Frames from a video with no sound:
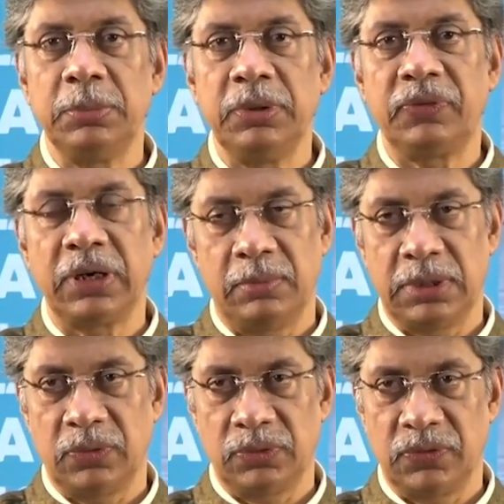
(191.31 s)
be
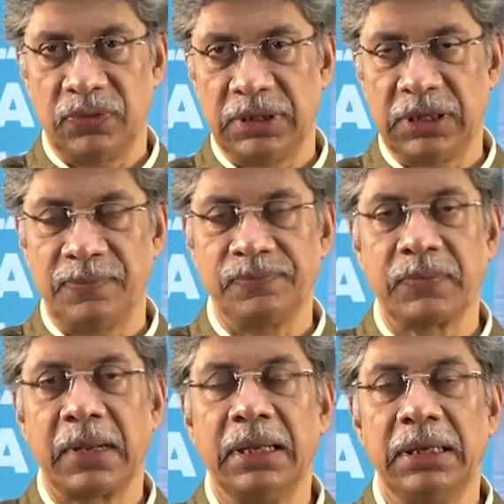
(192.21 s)
framed out of it.
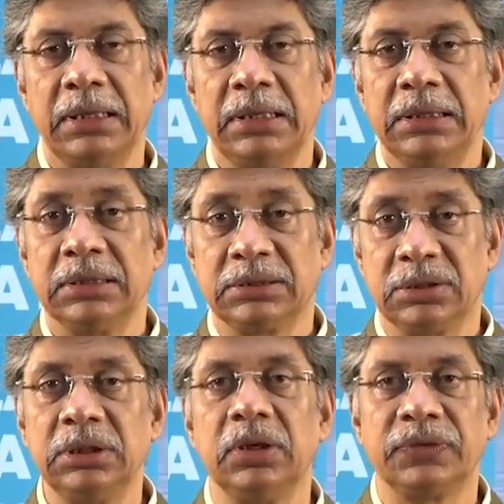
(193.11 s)
The
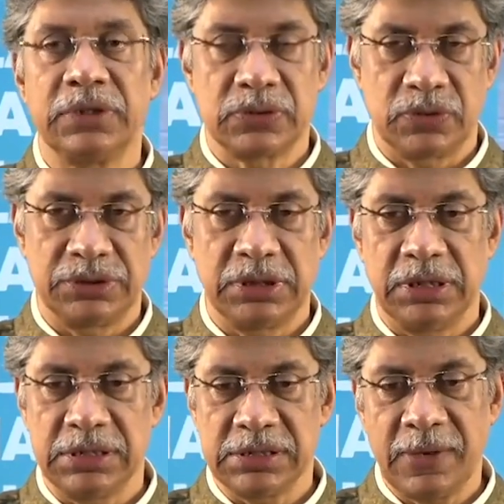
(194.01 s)
third of this question
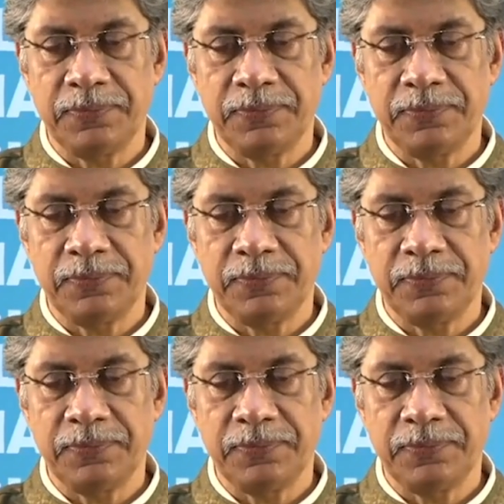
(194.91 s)
is,